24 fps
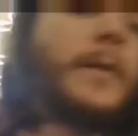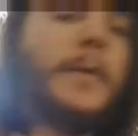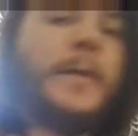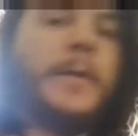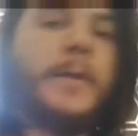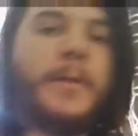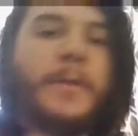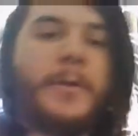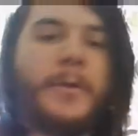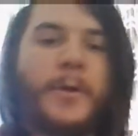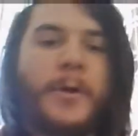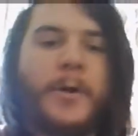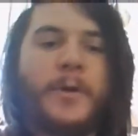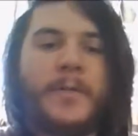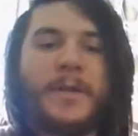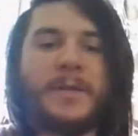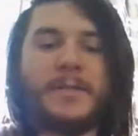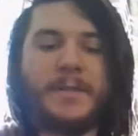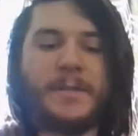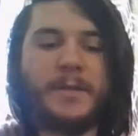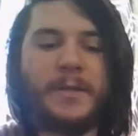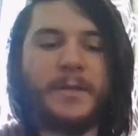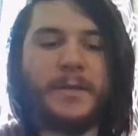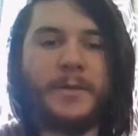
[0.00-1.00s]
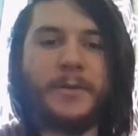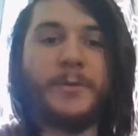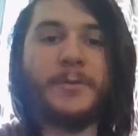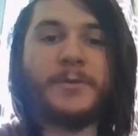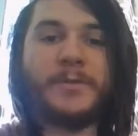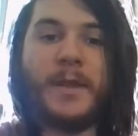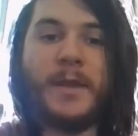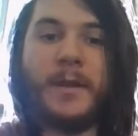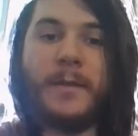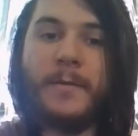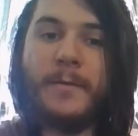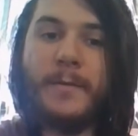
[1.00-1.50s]
And all that's in here is
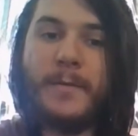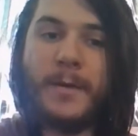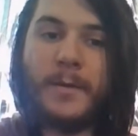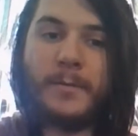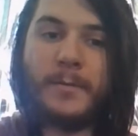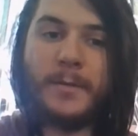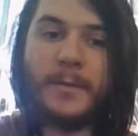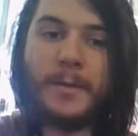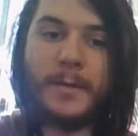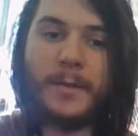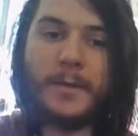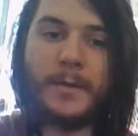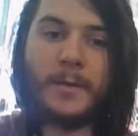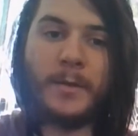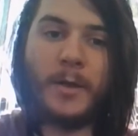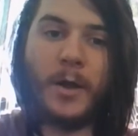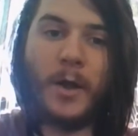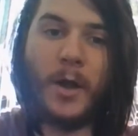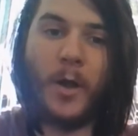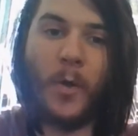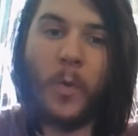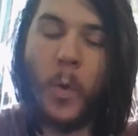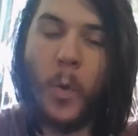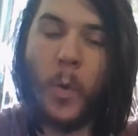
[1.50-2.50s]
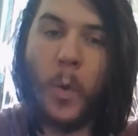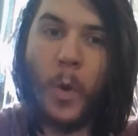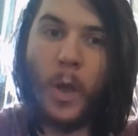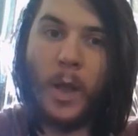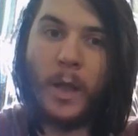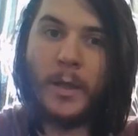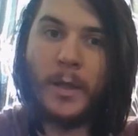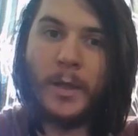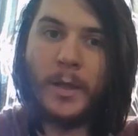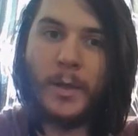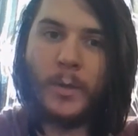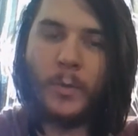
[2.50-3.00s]
nothing.
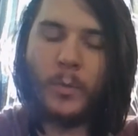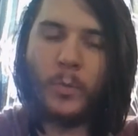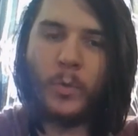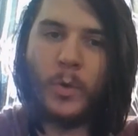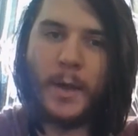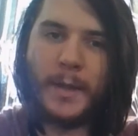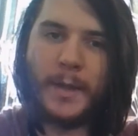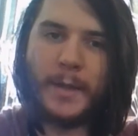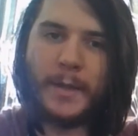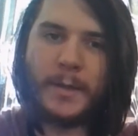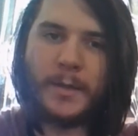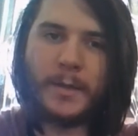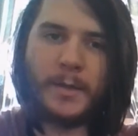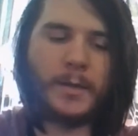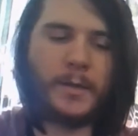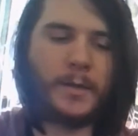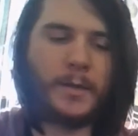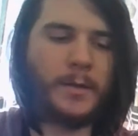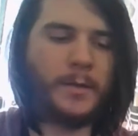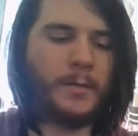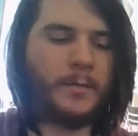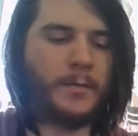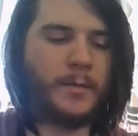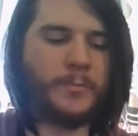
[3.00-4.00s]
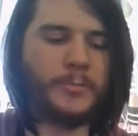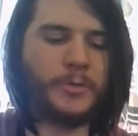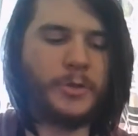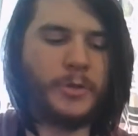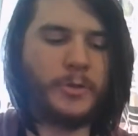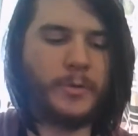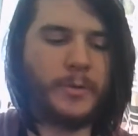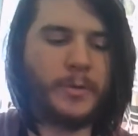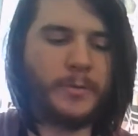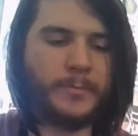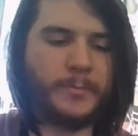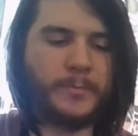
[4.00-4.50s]
What? I'm
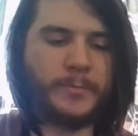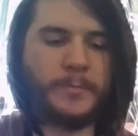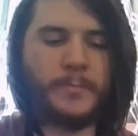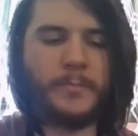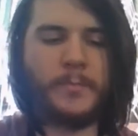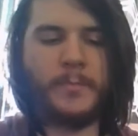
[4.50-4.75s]
joking.